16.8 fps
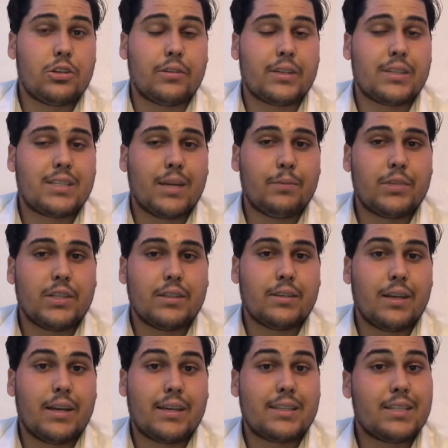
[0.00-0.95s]

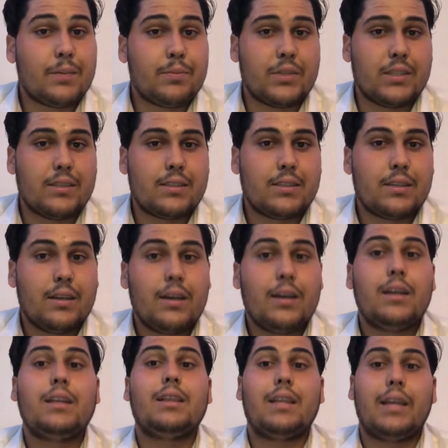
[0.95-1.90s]
acceptance,
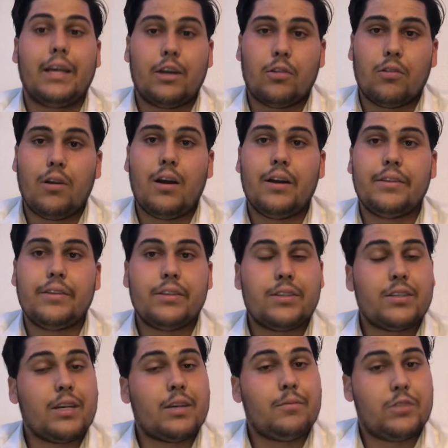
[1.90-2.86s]
later on,
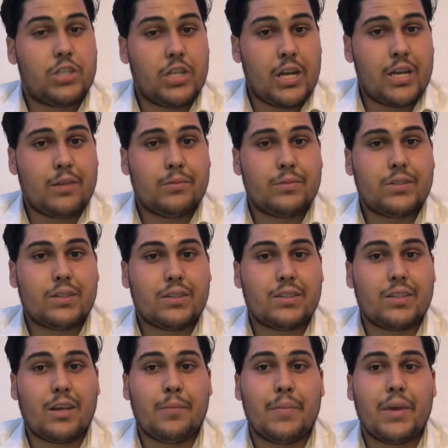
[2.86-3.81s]
James, the
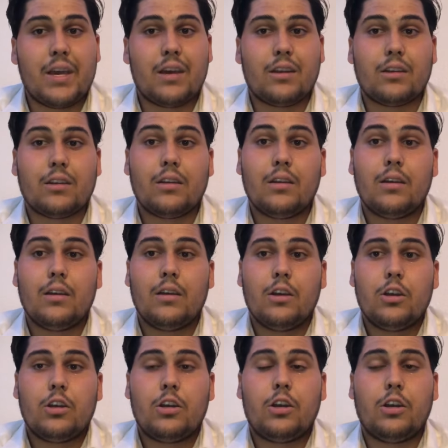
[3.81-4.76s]
same man,
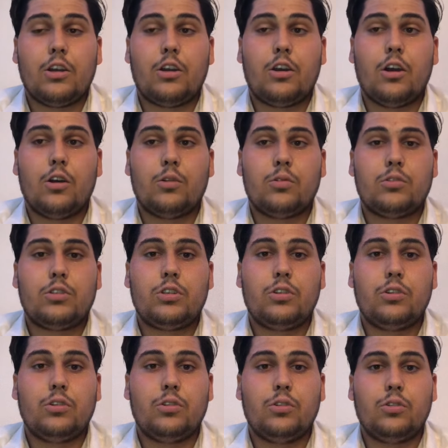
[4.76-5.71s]
could go
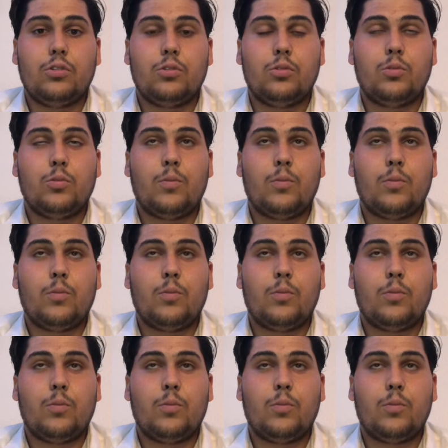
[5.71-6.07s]
to